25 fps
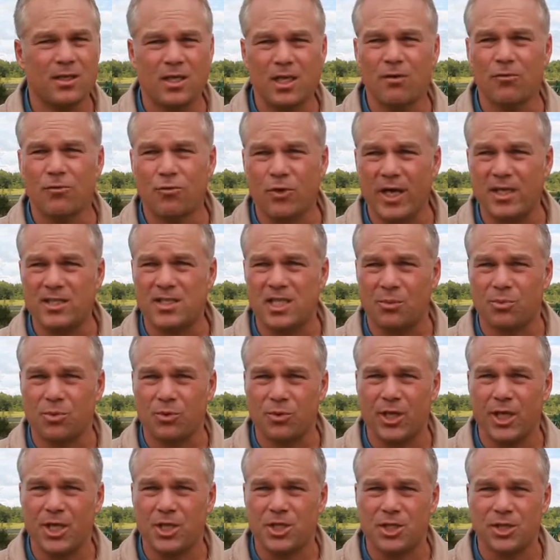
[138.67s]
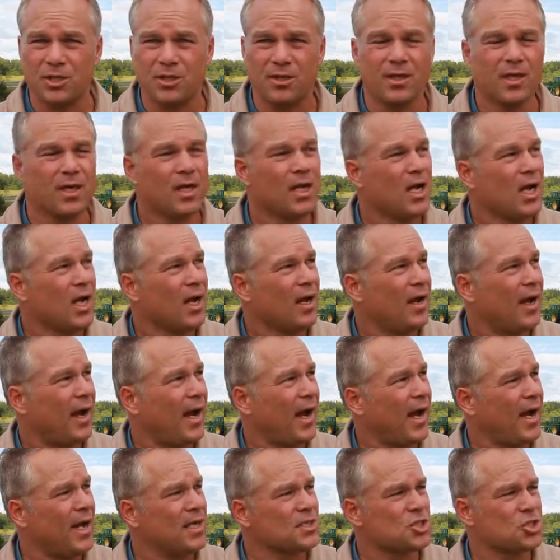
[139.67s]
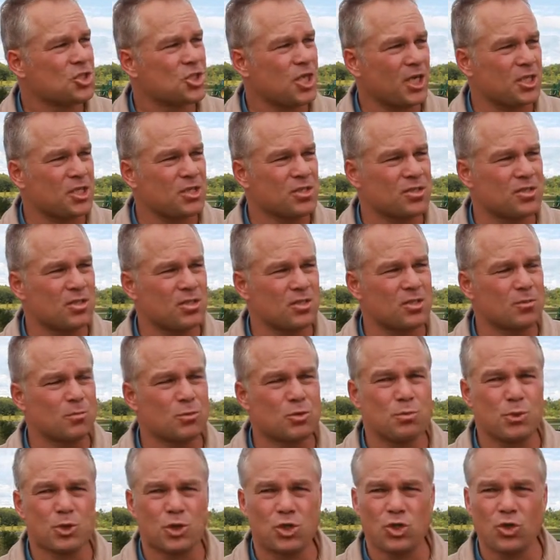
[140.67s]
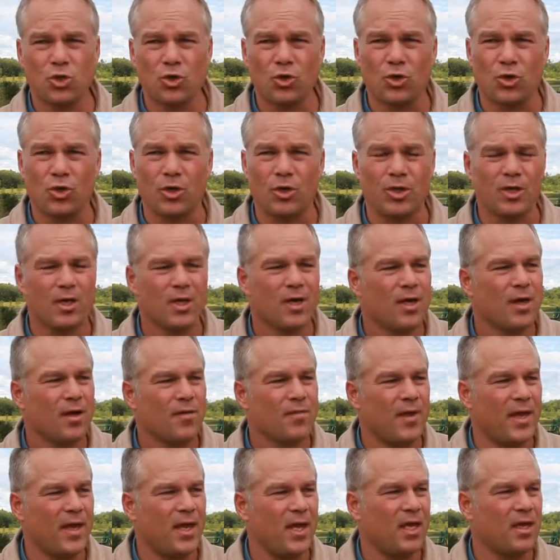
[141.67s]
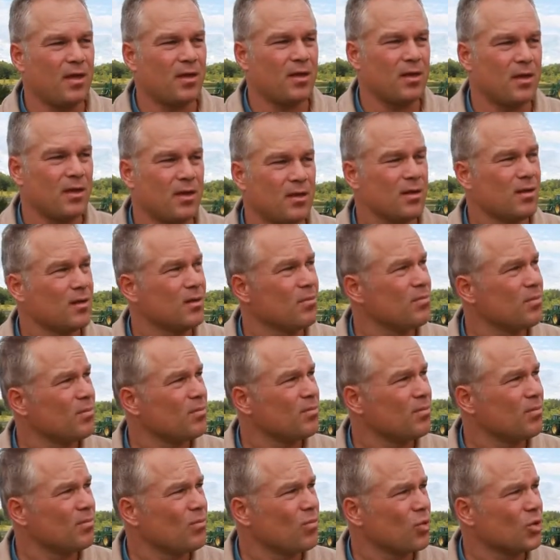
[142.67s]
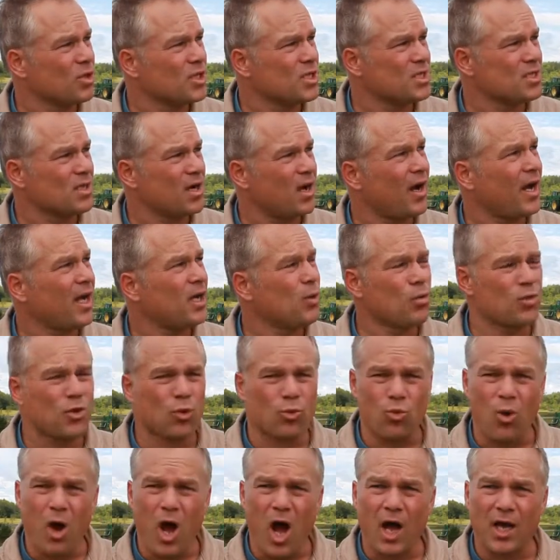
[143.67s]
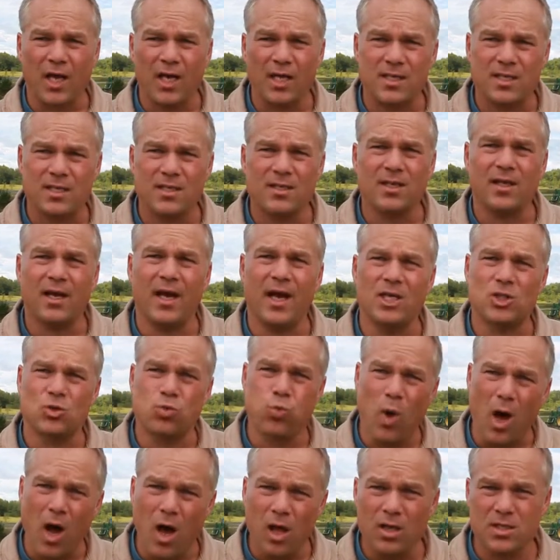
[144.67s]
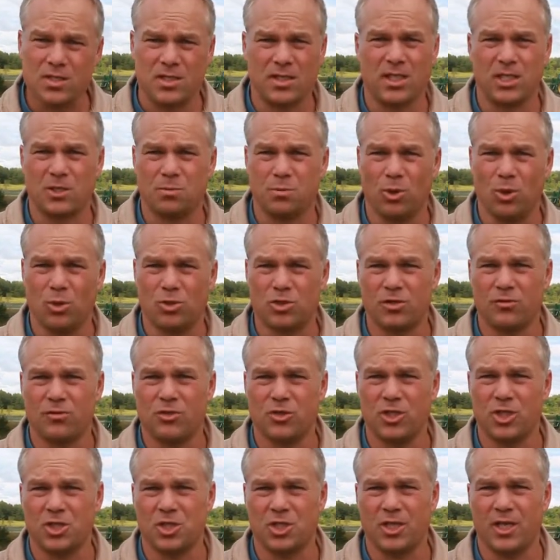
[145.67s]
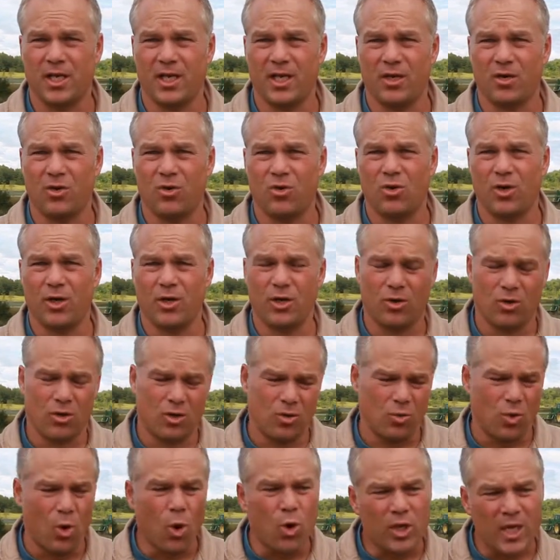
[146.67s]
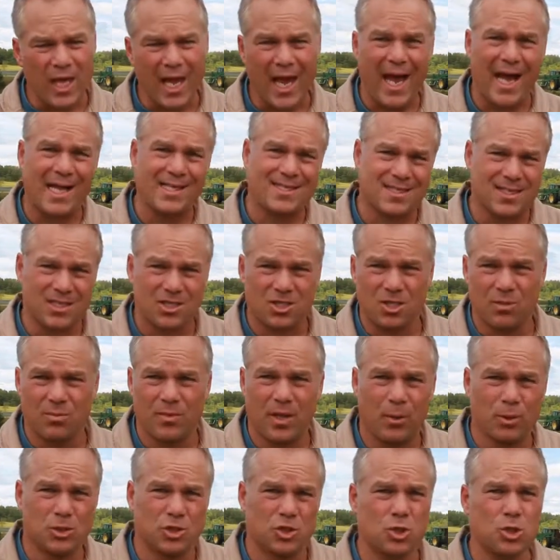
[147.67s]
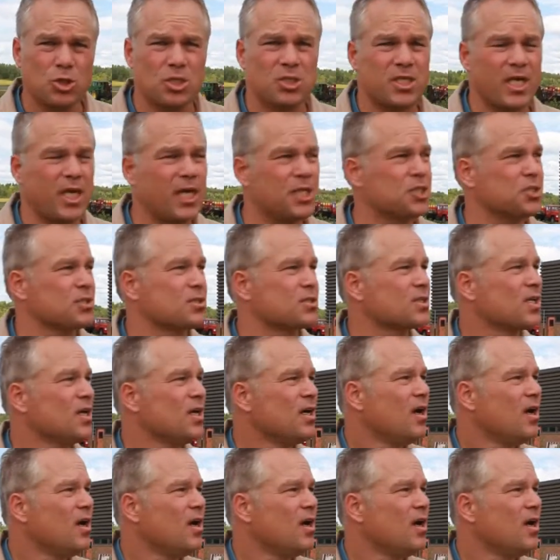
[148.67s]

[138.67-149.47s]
give great separation. As ejection systems matured, they were designed with a rocket as well as an explosive to initially get it going, or a ROCAT system that was 2 stages.